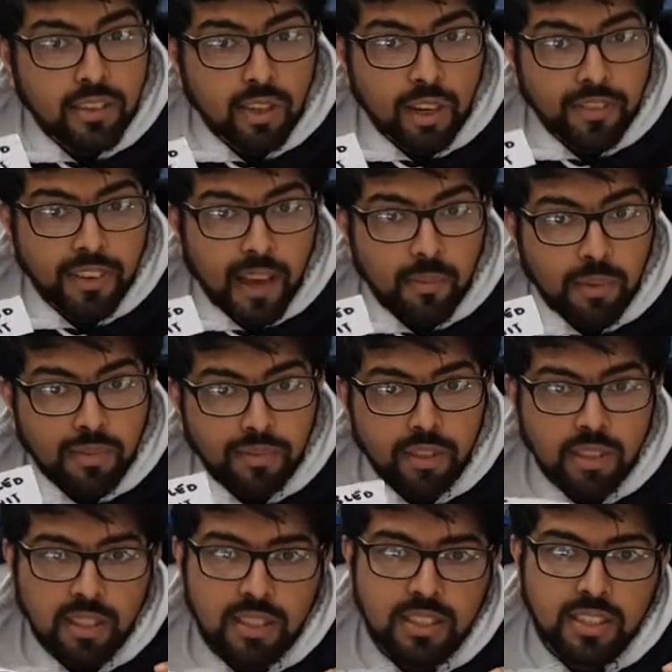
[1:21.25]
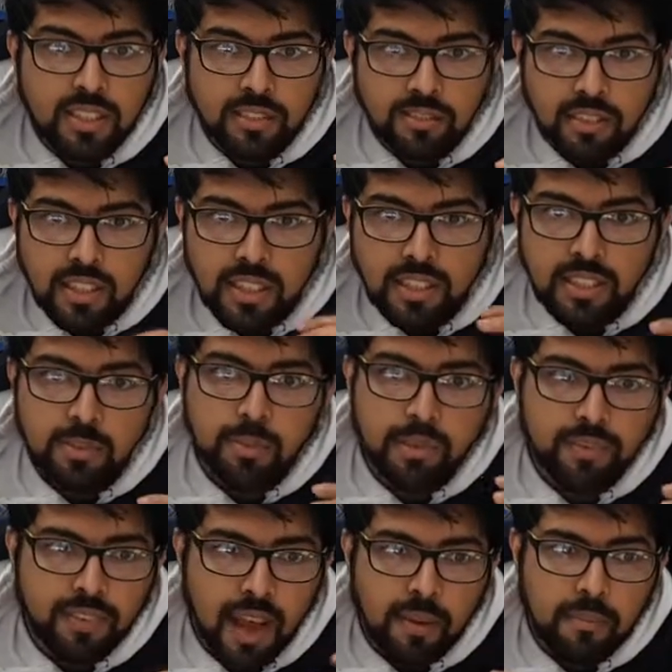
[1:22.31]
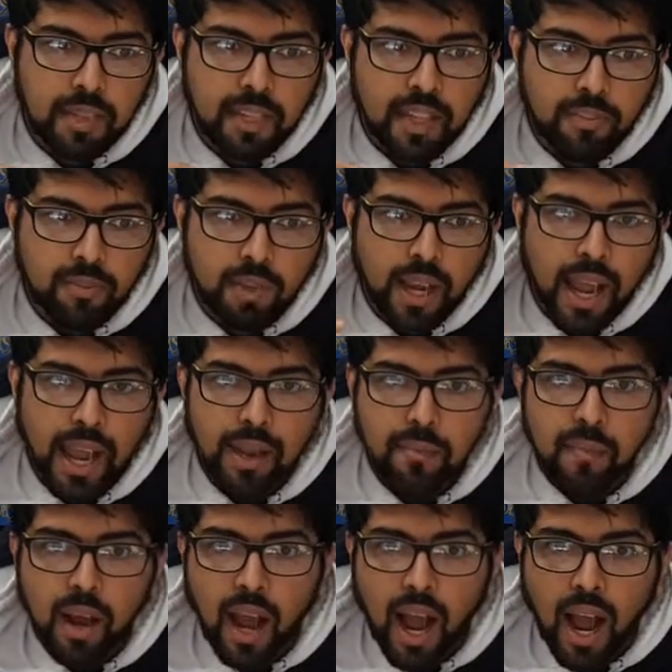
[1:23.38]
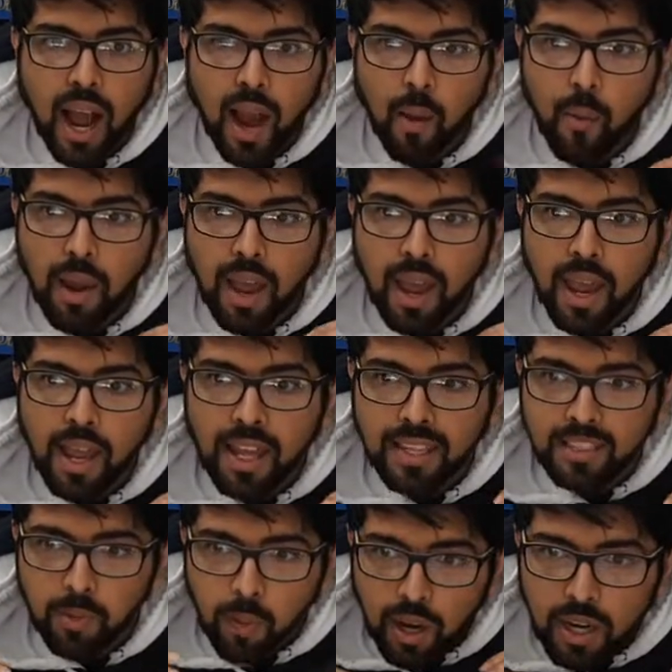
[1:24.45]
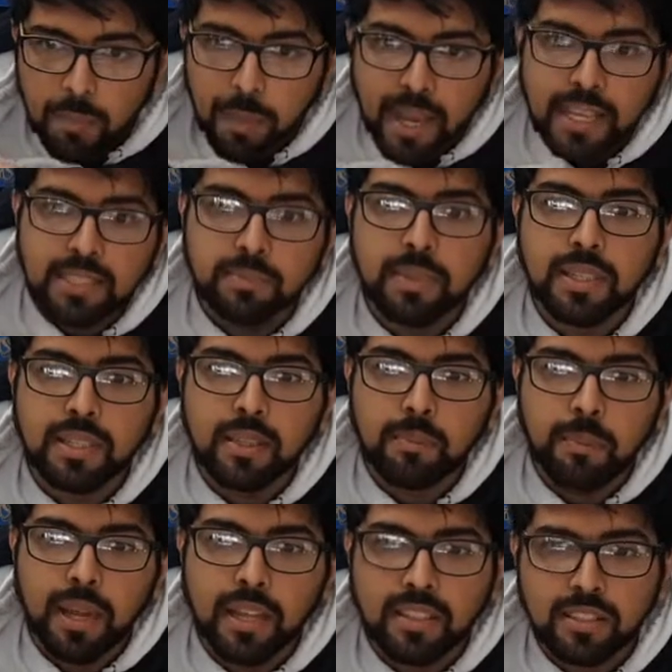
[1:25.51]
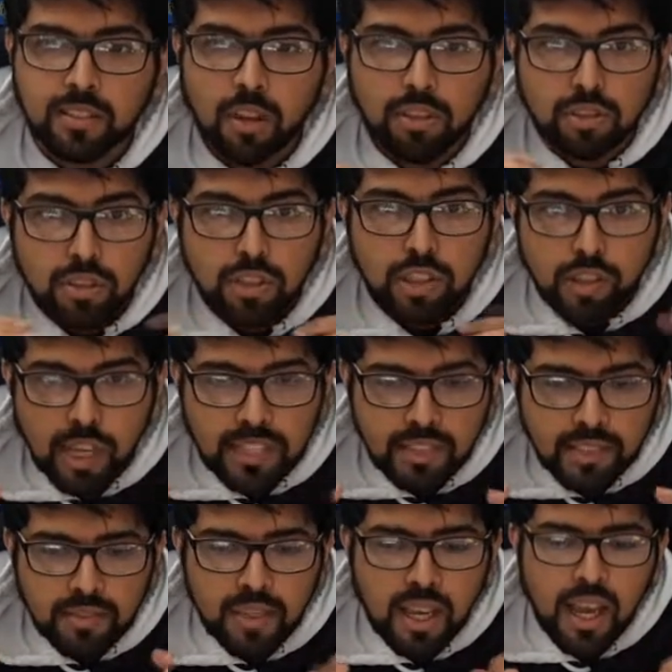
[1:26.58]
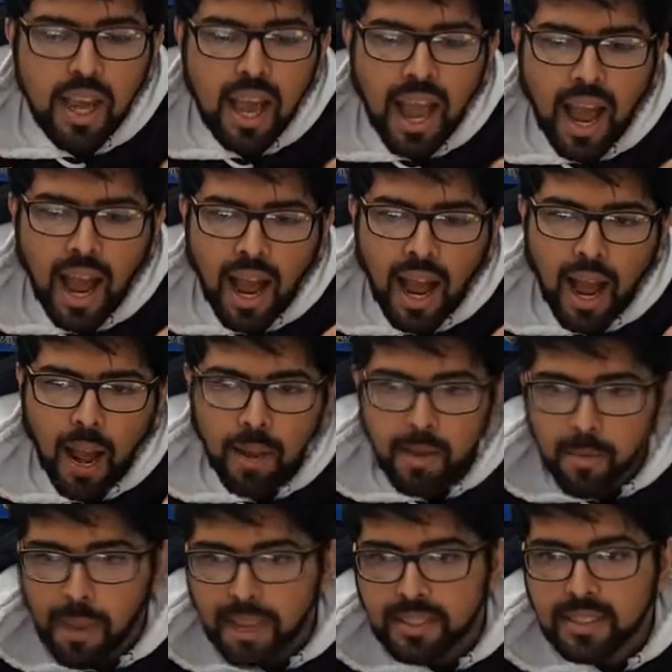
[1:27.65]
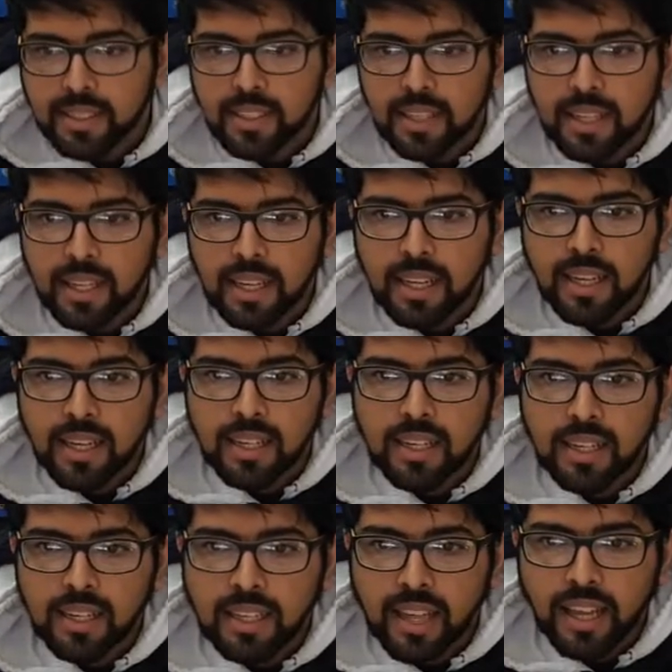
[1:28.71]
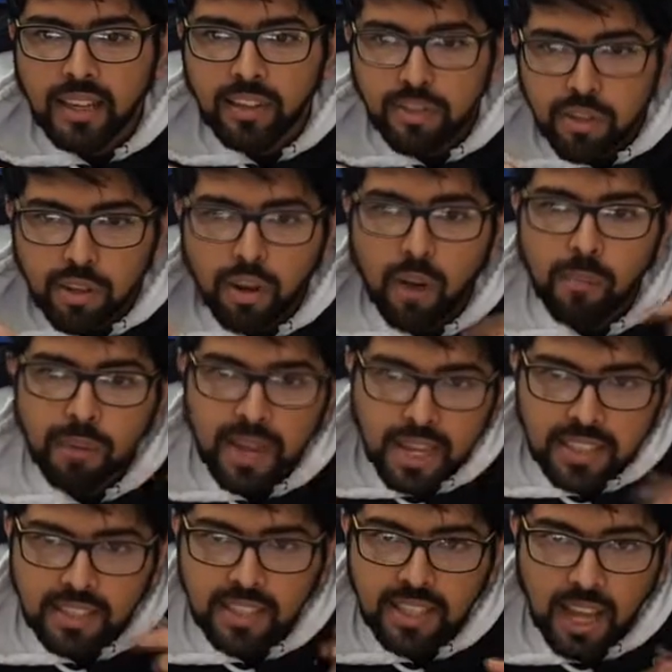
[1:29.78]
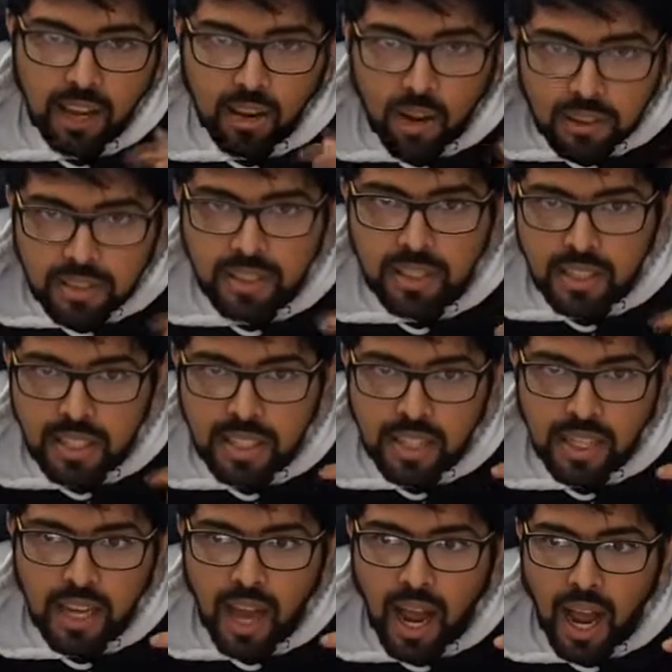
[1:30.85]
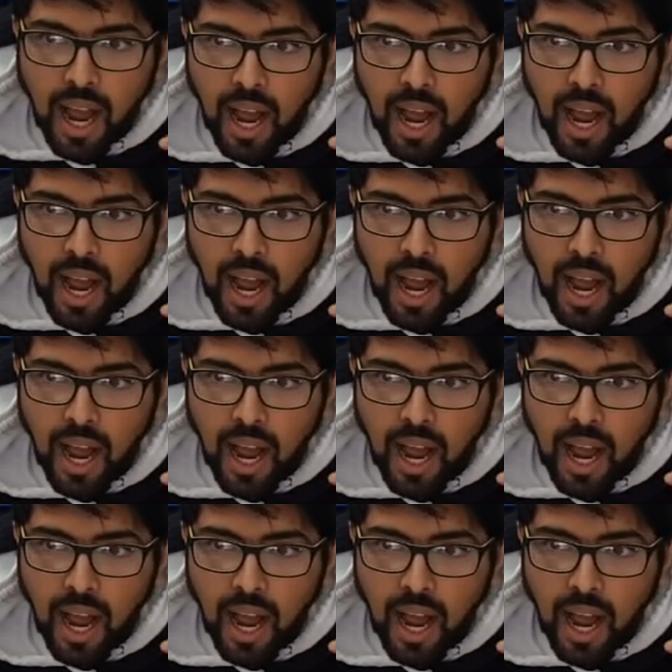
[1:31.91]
enjoy Fabled Fruit because it's a really simple family level game where it's a worker placement, but it's not too aggressive. You're basically getting new combinations out constantly